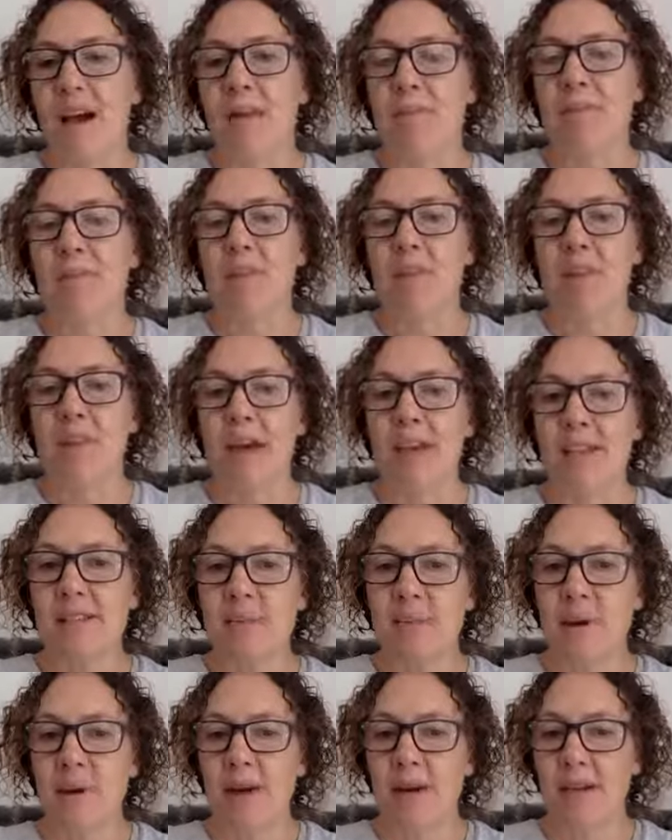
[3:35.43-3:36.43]
So
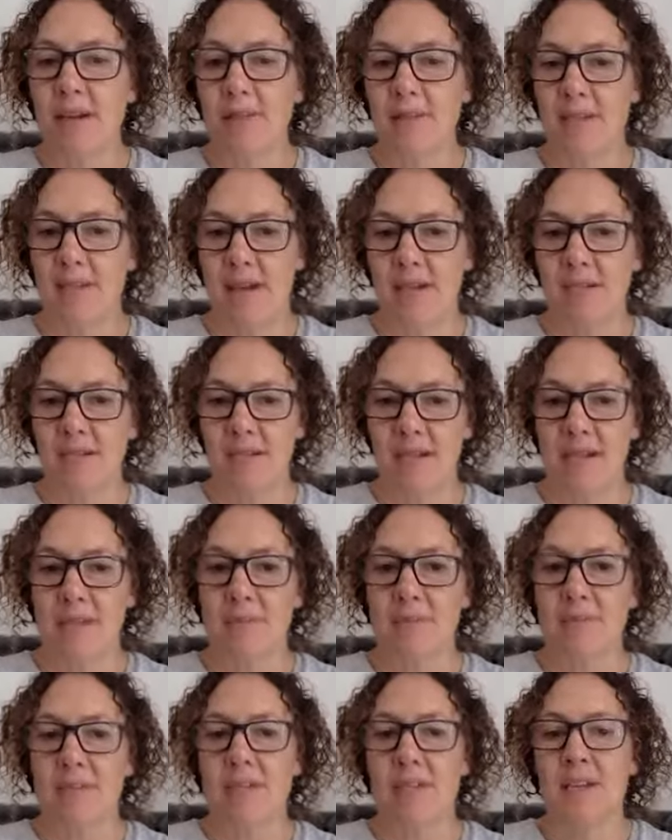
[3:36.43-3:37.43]
that's my
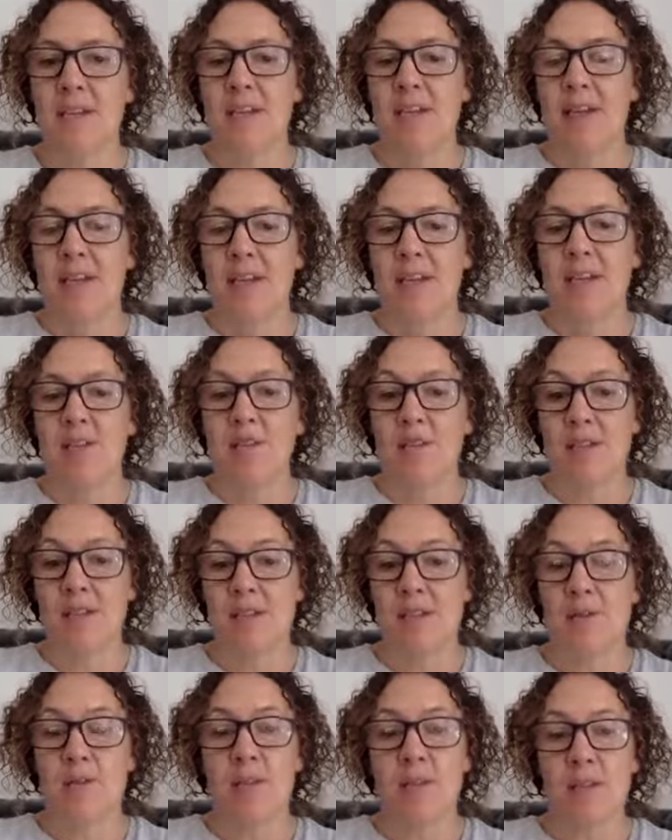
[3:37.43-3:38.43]
tips. You've
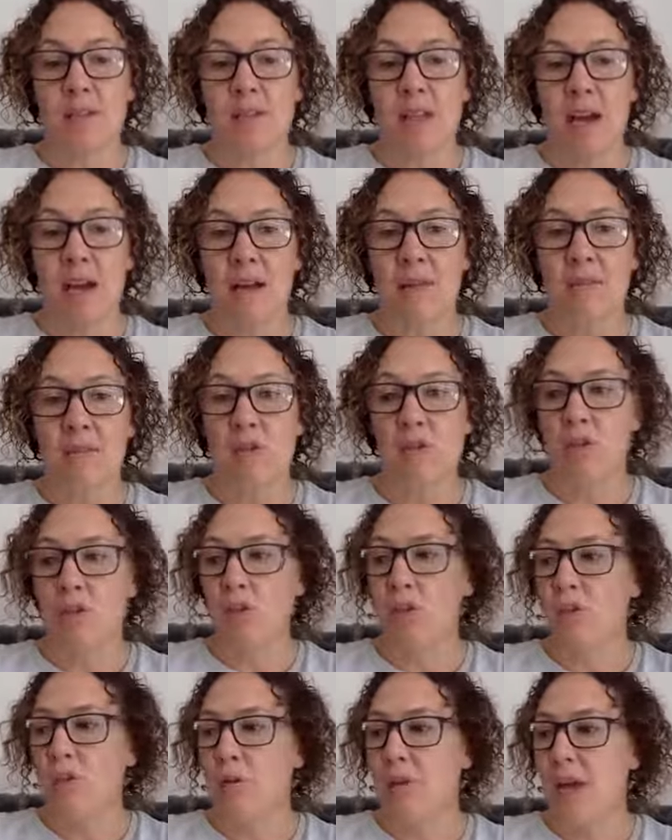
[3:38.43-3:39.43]
still got time
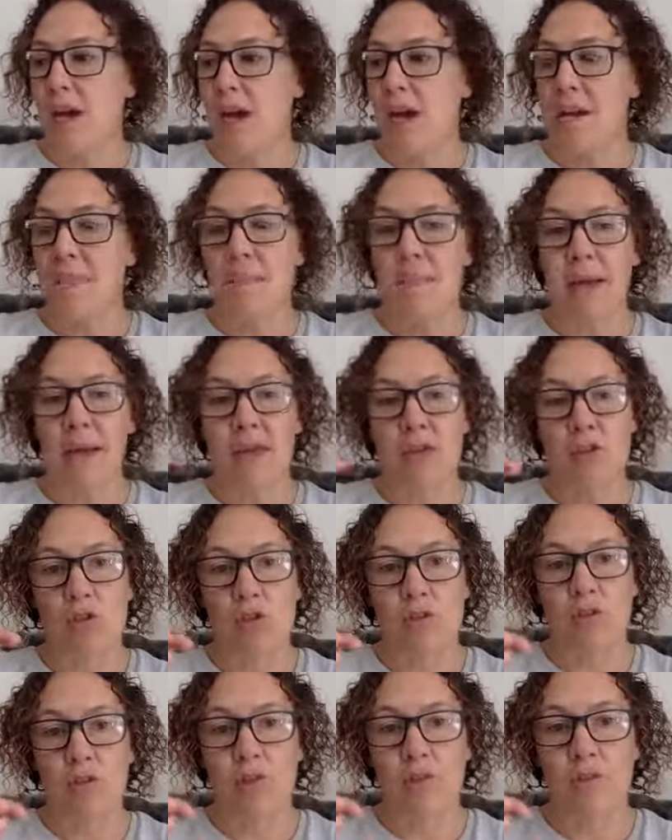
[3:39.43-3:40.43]
to make
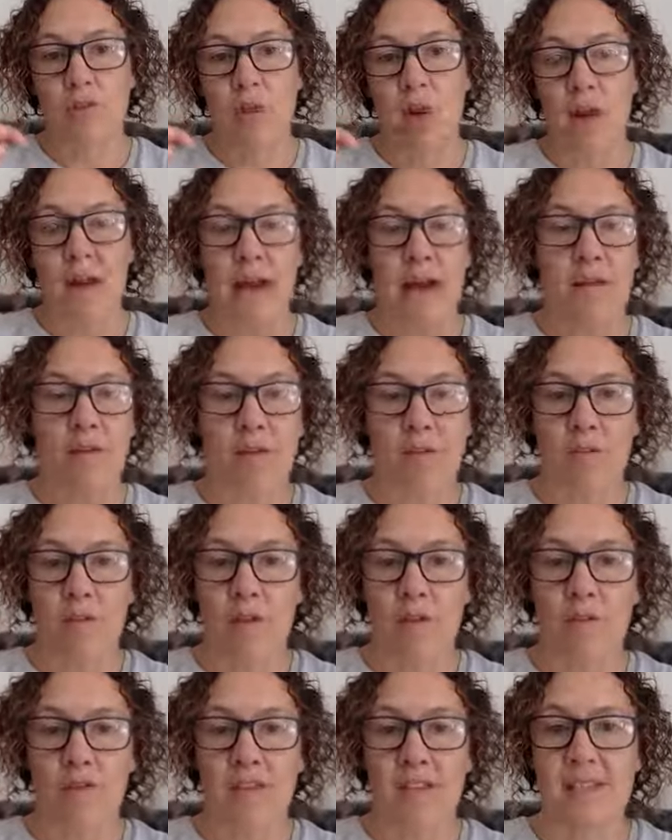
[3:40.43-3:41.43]
sure you've got an out of
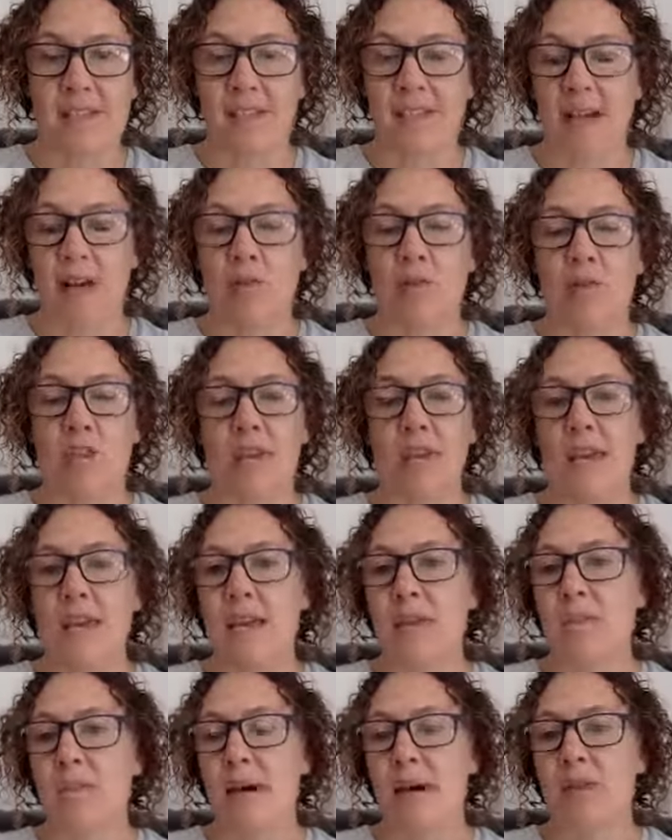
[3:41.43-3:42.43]
office set on your
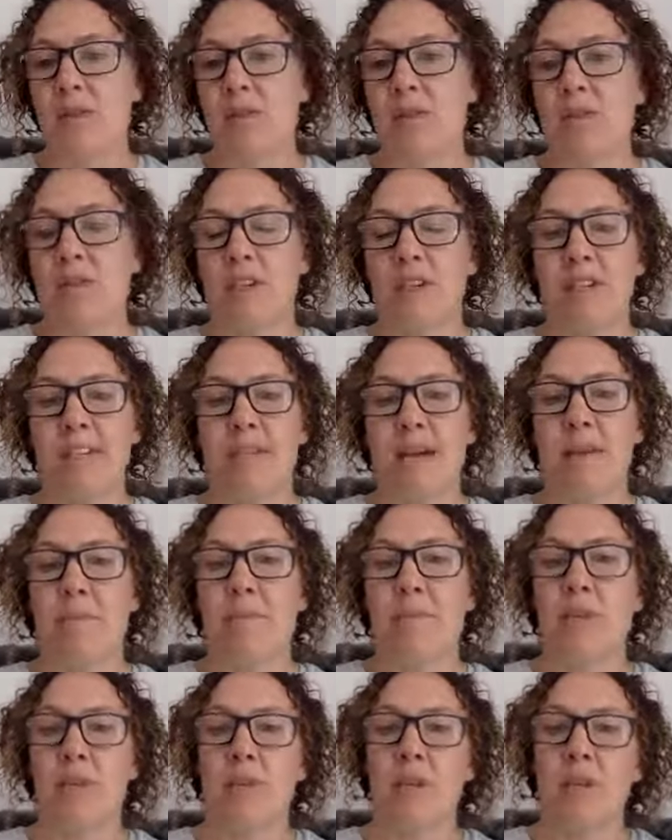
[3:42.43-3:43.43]
emails, for
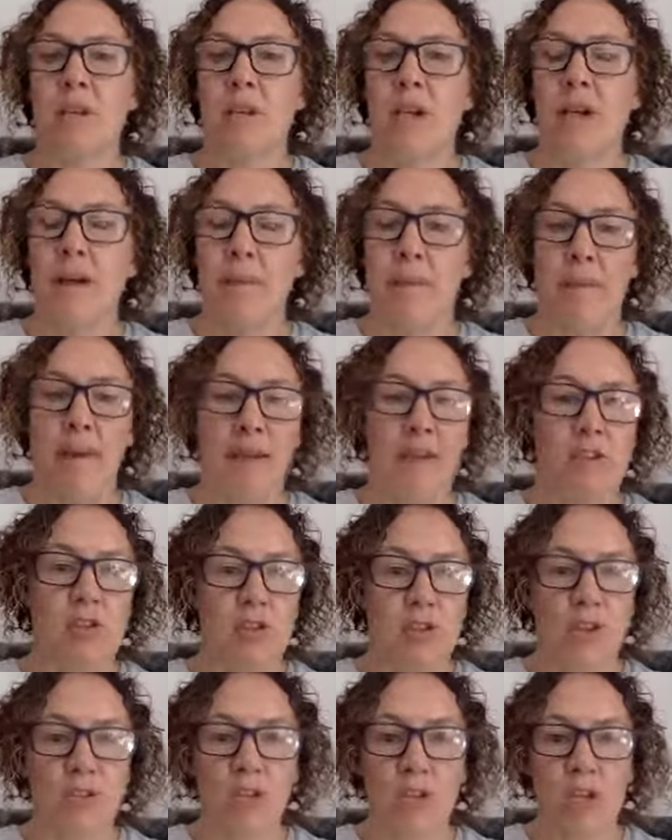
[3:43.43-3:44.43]
example. Make sure
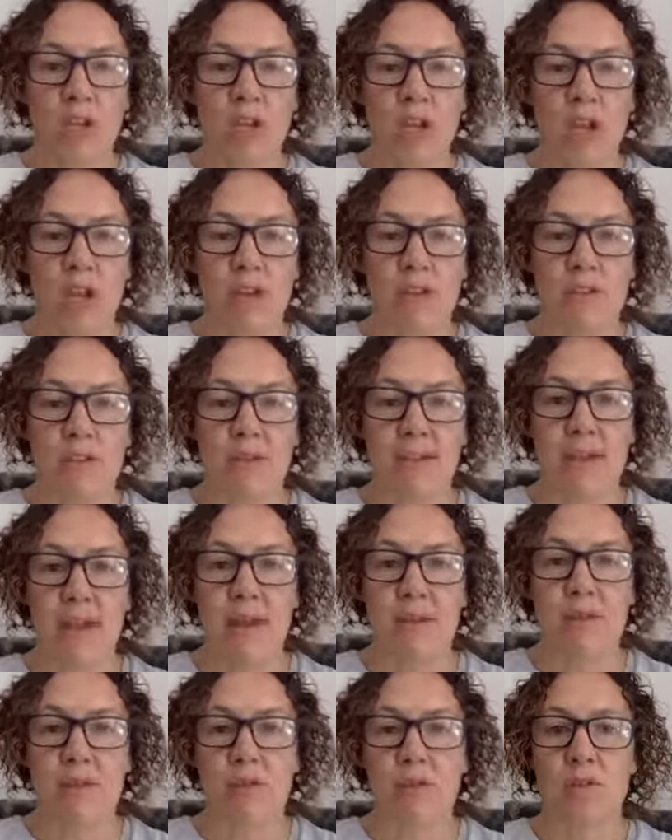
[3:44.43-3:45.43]
you've got your closing
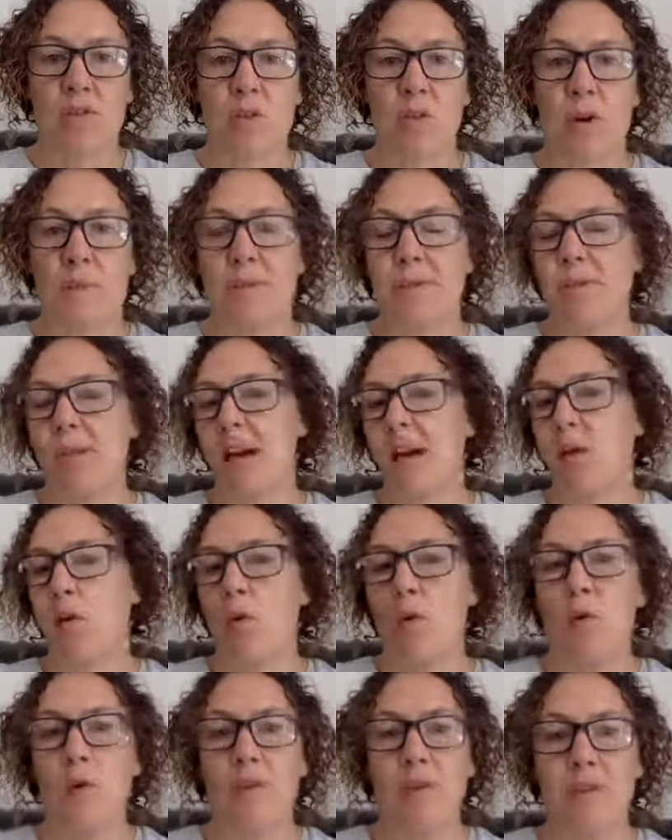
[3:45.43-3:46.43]
hours on your website.
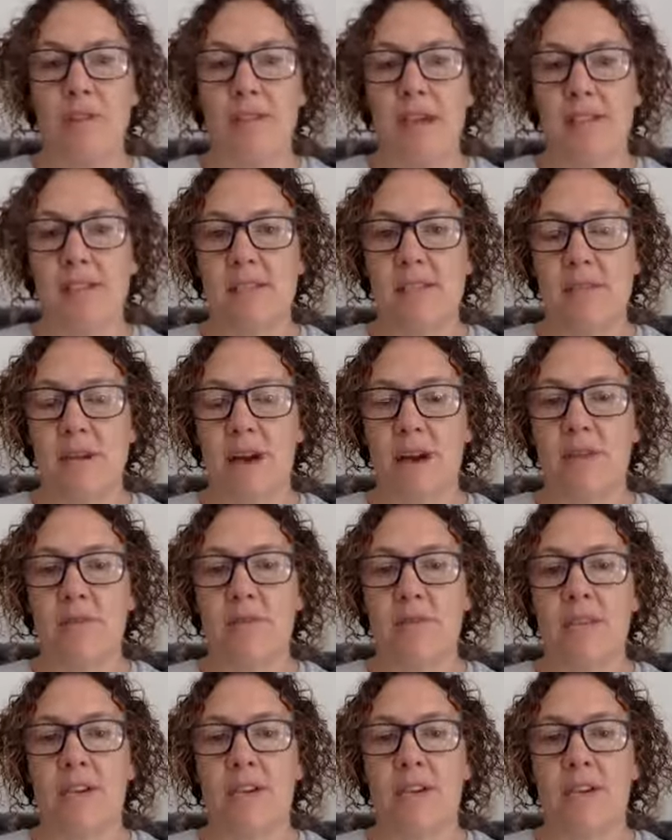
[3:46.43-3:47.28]
All of that stuff,